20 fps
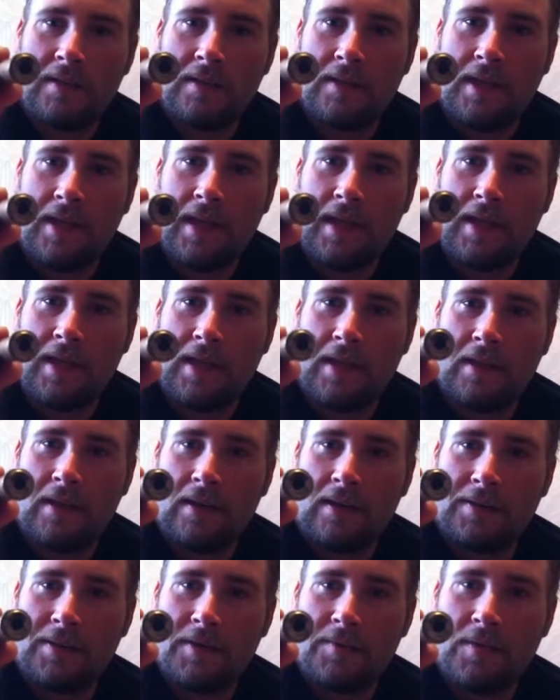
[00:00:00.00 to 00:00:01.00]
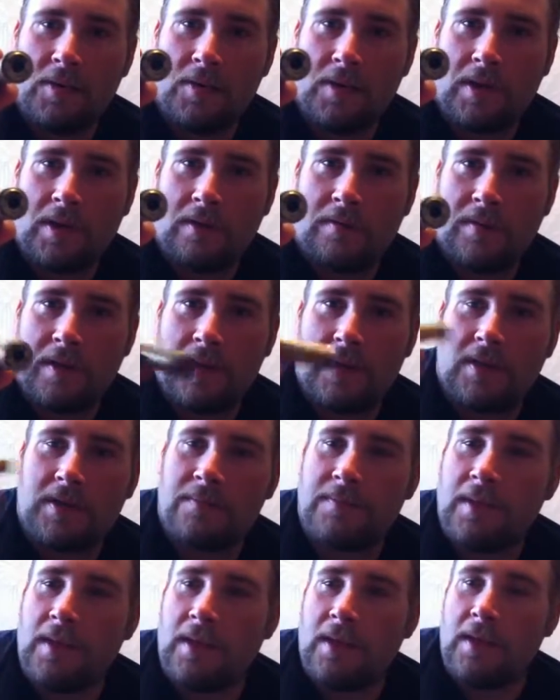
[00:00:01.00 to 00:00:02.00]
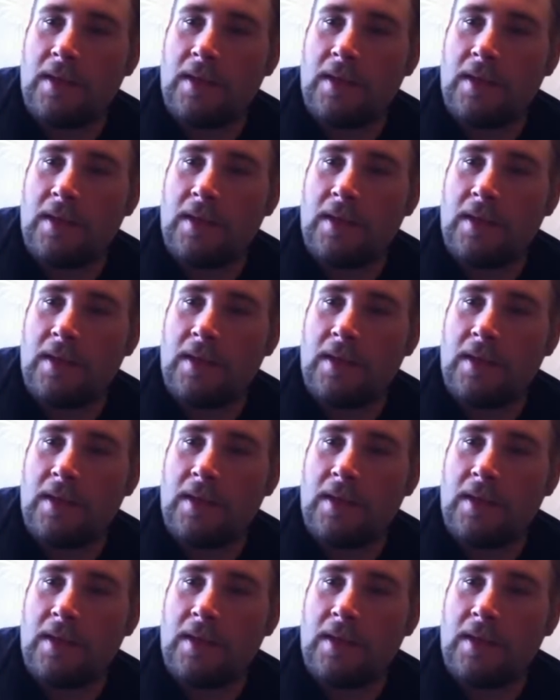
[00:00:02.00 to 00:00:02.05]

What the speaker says: other day, and I got all the smoke in the face.